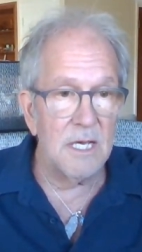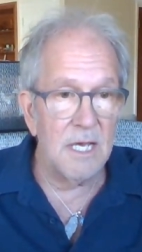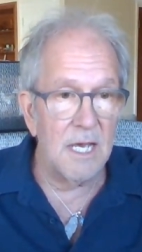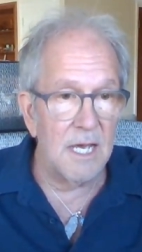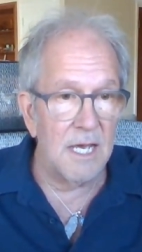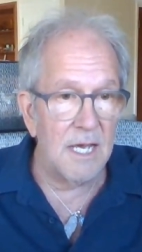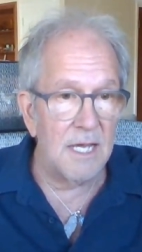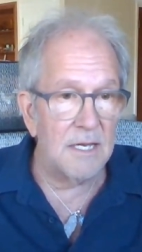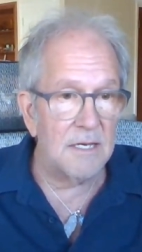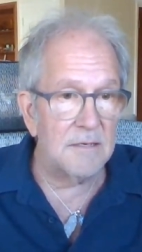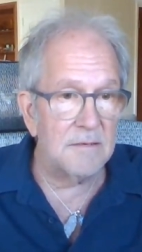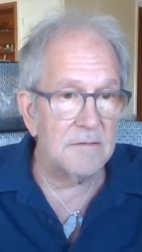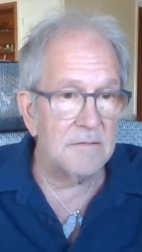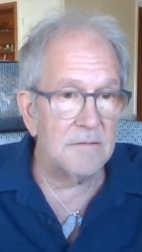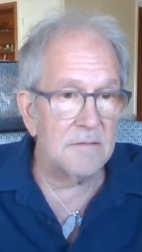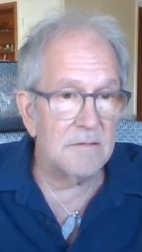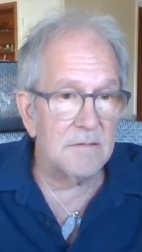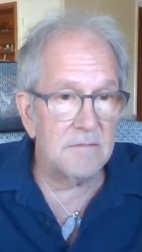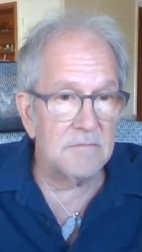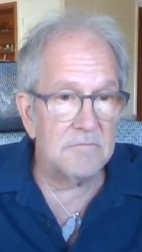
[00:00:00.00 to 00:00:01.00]

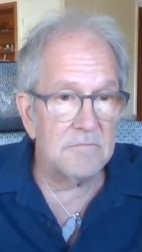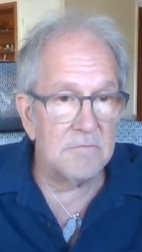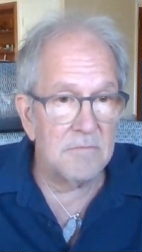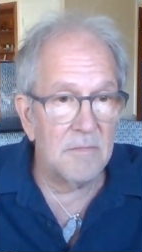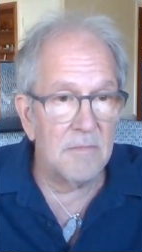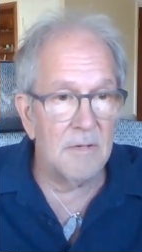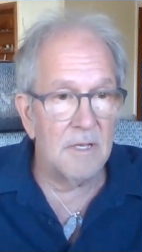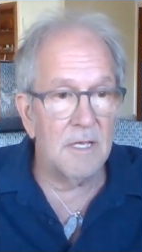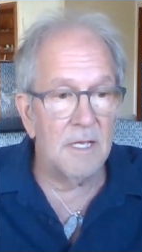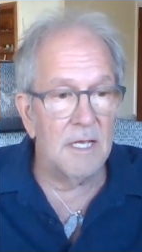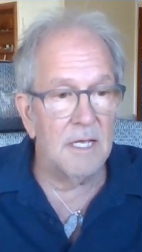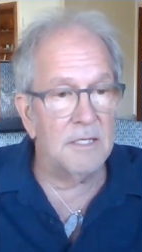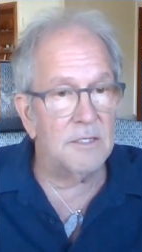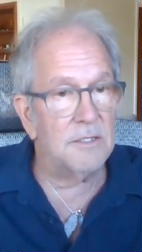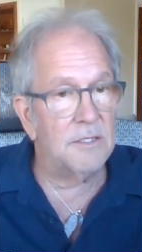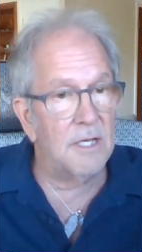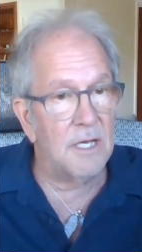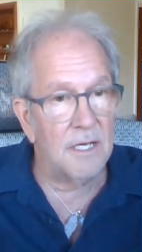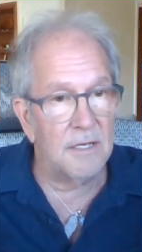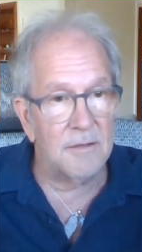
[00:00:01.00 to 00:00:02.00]
And it's
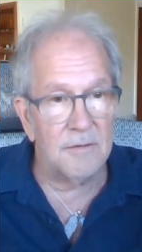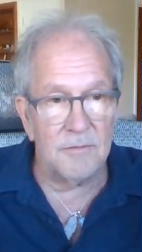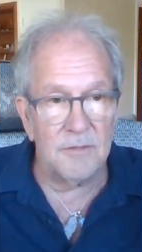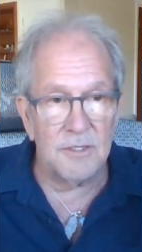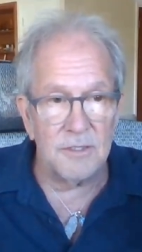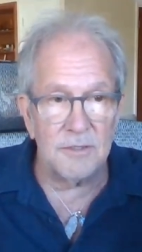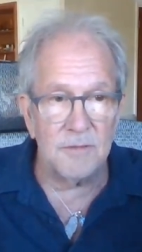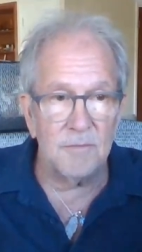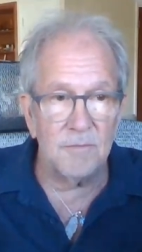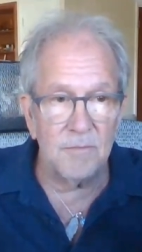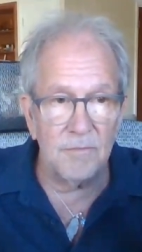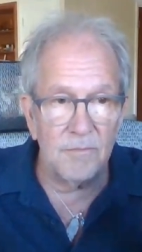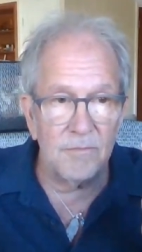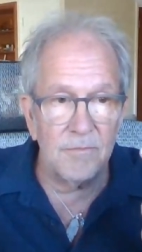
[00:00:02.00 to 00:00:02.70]
not just,